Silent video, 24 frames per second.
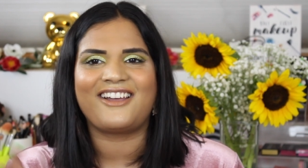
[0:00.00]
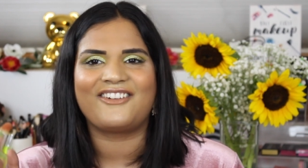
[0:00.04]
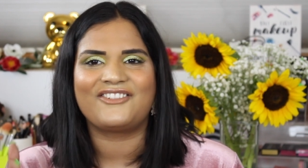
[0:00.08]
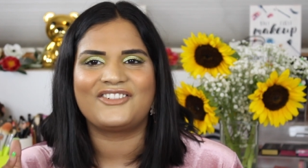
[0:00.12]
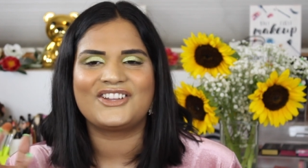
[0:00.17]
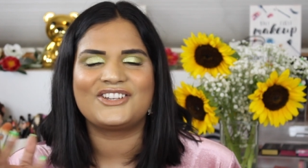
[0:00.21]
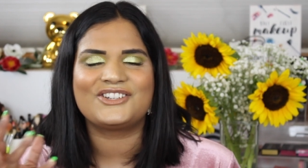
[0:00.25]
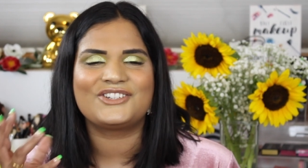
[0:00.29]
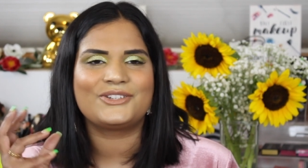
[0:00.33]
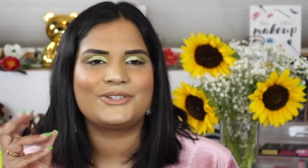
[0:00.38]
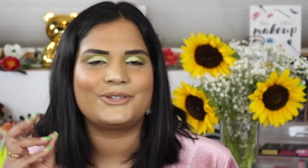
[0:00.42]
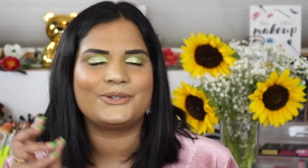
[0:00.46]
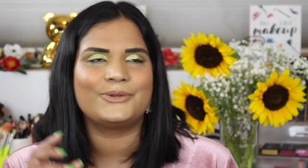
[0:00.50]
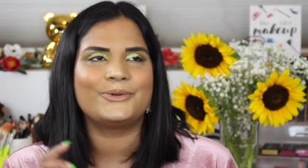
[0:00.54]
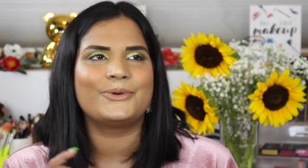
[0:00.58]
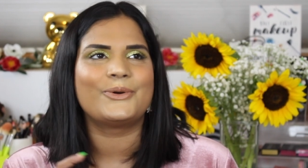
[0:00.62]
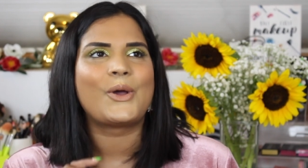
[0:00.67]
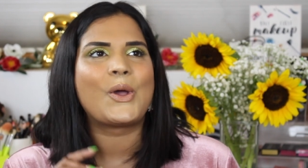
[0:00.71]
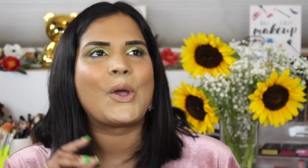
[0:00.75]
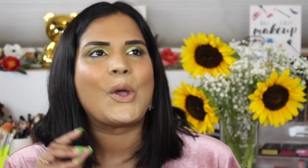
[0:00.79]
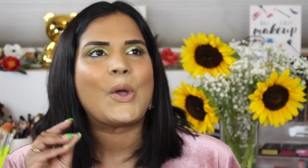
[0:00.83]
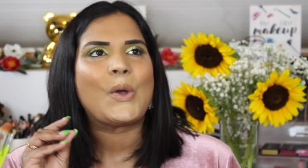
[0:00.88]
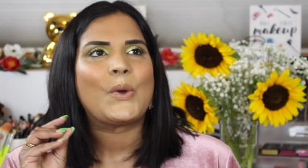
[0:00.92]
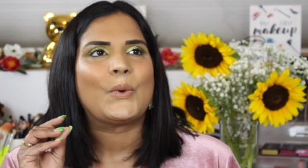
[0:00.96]
having to
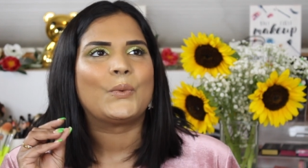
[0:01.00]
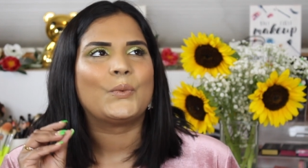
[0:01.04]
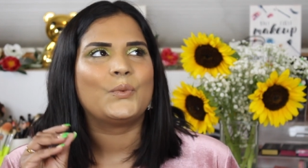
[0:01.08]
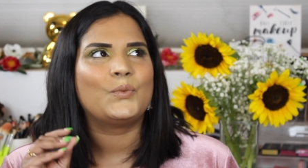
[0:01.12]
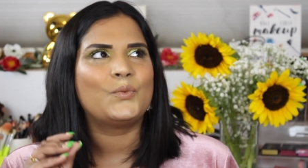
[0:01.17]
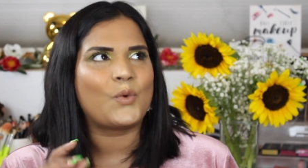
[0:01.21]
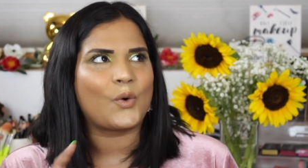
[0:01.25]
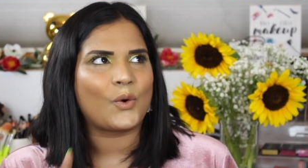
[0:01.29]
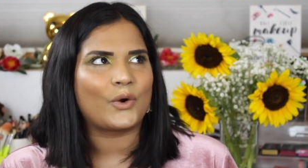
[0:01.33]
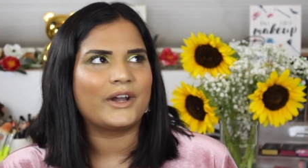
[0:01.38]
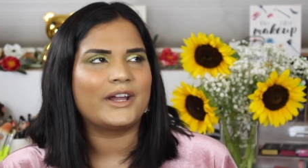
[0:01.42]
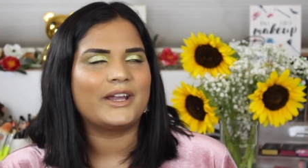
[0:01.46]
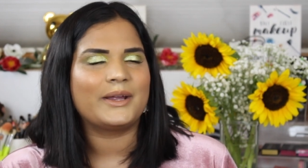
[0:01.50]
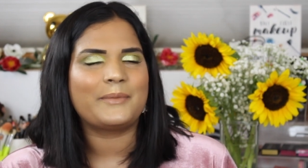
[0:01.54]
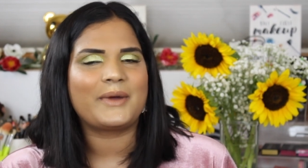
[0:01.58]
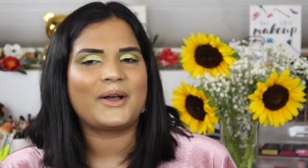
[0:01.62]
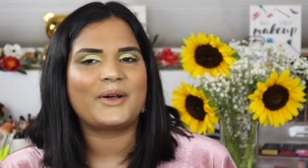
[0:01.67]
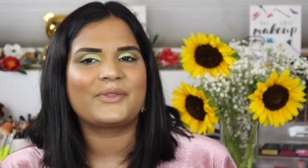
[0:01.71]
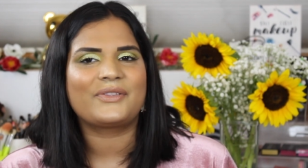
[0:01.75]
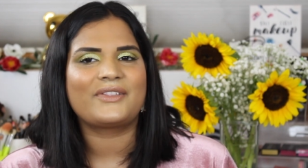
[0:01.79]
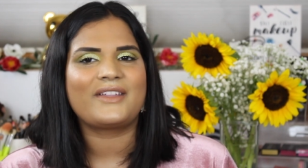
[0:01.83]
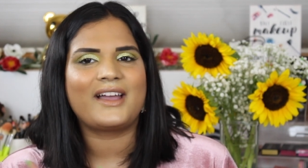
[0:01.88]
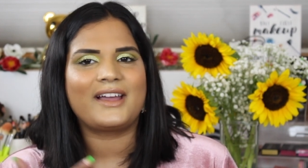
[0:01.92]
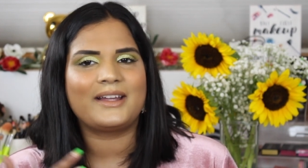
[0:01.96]
worry
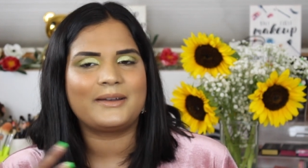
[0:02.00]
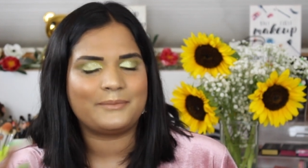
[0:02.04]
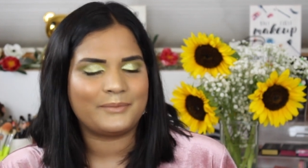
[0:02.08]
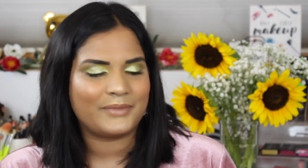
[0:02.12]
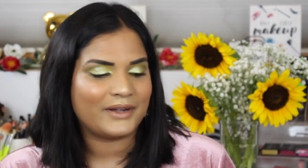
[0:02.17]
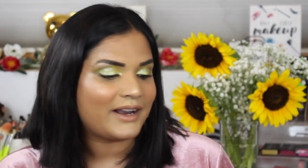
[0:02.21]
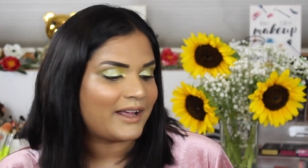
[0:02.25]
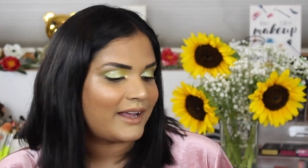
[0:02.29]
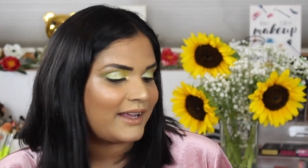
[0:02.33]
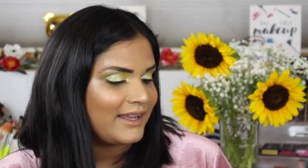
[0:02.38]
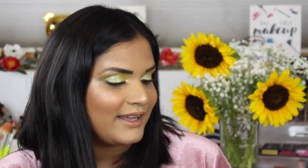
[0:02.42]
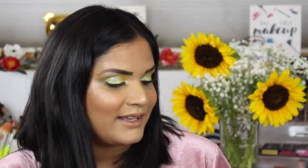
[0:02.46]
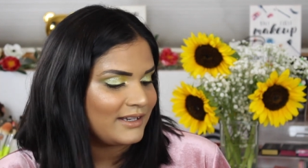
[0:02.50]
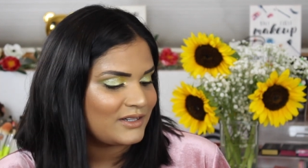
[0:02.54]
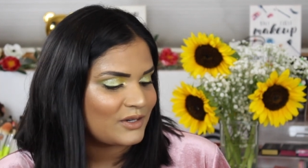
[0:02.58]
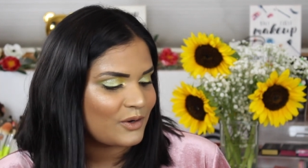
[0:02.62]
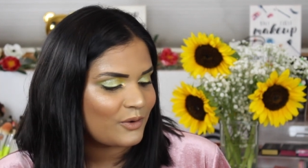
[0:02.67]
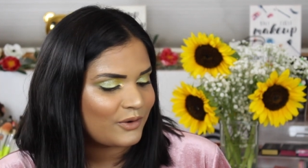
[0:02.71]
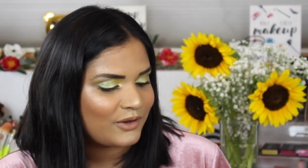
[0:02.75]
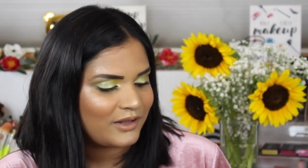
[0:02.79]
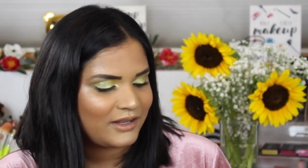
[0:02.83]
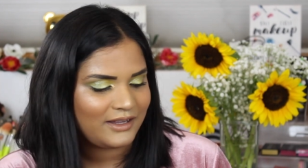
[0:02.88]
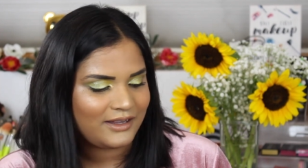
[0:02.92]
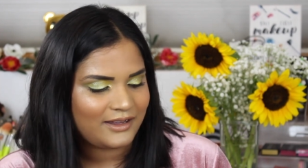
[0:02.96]
about that, but I can
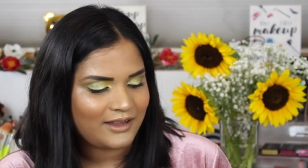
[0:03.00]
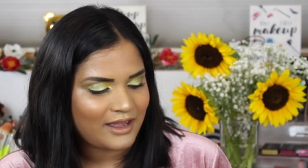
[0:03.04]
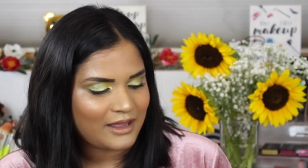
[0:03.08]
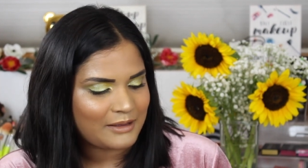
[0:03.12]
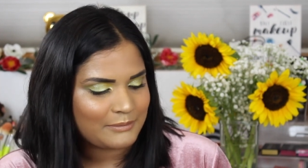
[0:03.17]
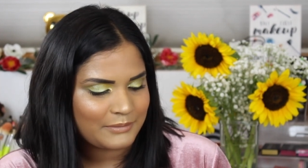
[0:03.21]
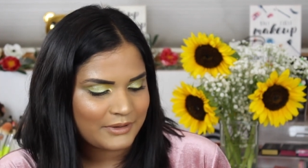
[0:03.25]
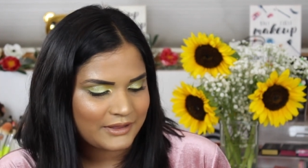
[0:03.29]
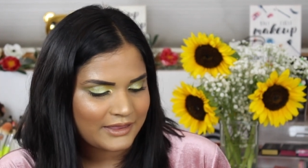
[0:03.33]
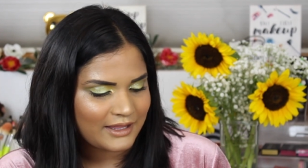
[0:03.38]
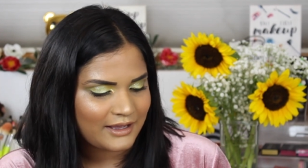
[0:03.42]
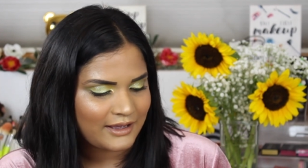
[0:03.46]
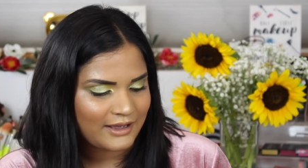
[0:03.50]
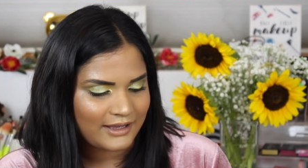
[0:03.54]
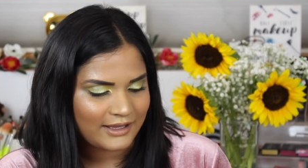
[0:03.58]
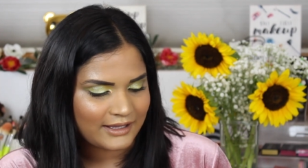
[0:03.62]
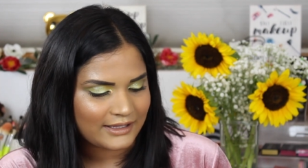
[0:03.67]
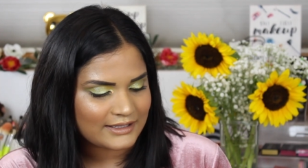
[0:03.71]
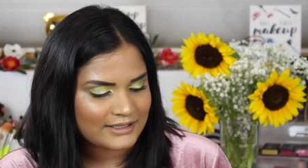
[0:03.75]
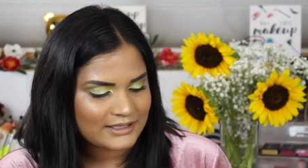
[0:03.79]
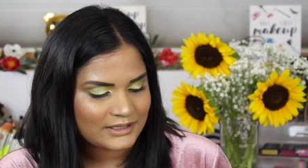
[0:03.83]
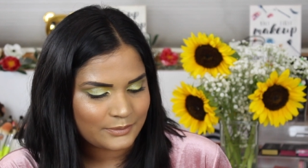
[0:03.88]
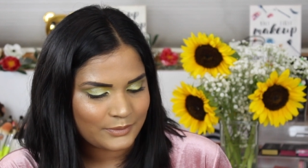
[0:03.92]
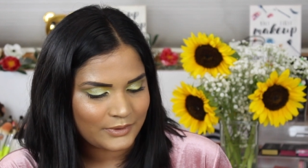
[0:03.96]
totally
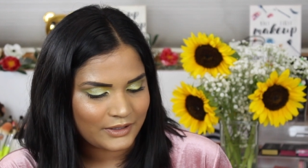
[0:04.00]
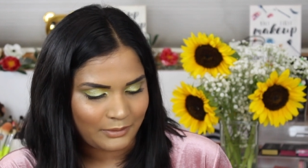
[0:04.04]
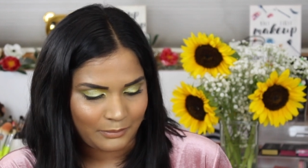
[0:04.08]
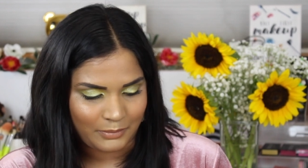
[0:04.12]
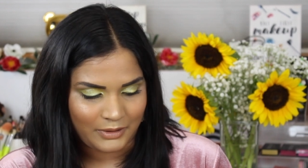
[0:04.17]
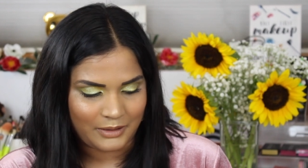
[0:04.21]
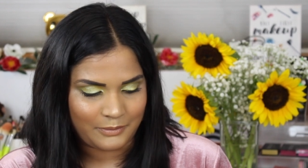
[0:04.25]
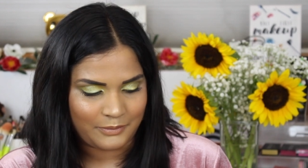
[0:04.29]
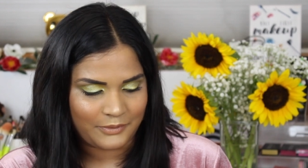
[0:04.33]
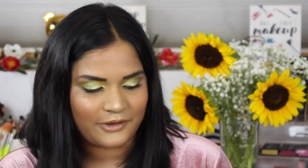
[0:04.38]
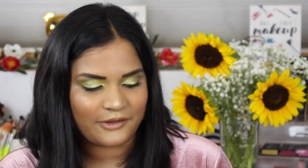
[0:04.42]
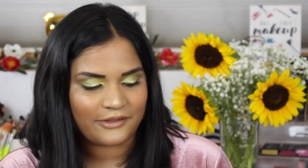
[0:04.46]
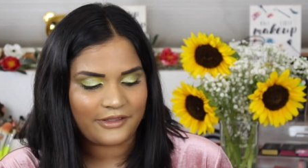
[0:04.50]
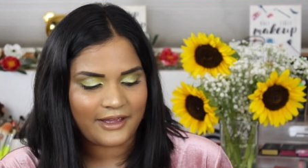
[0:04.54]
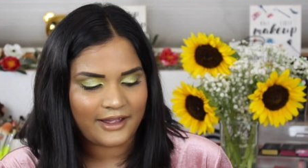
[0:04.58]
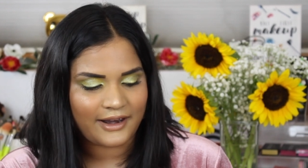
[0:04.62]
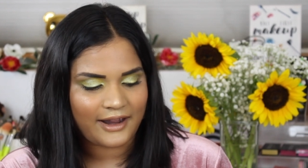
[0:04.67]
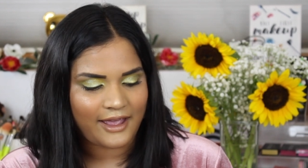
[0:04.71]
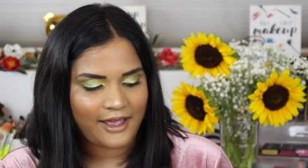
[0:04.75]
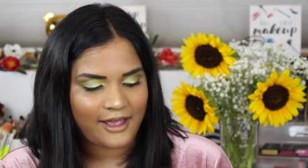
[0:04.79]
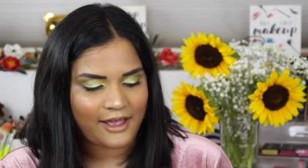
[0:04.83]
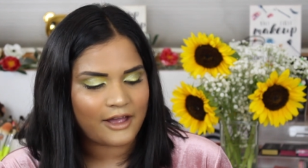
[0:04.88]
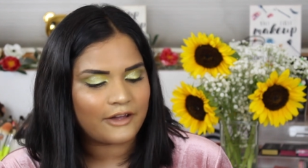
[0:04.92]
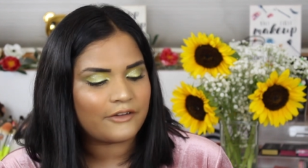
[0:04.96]
empathize with people that
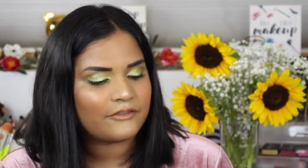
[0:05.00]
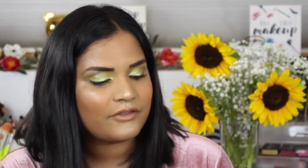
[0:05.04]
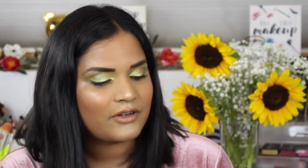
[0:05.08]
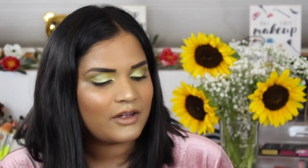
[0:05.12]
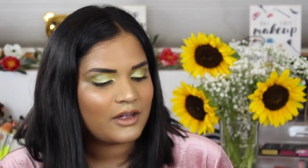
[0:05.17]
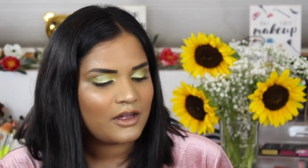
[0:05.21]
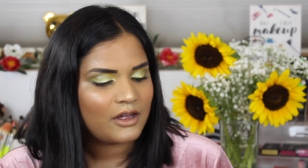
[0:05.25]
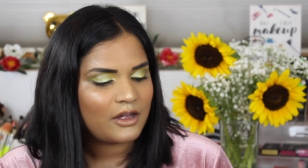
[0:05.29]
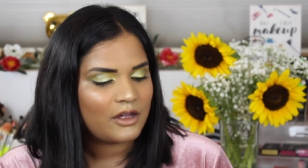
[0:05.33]
have